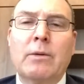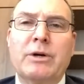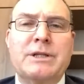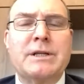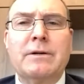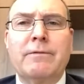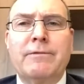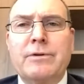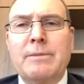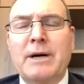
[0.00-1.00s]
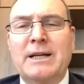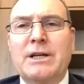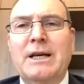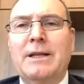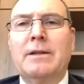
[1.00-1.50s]
we're still very much
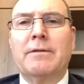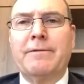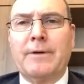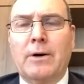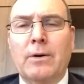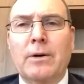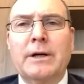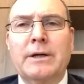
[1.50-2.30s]
in the fog.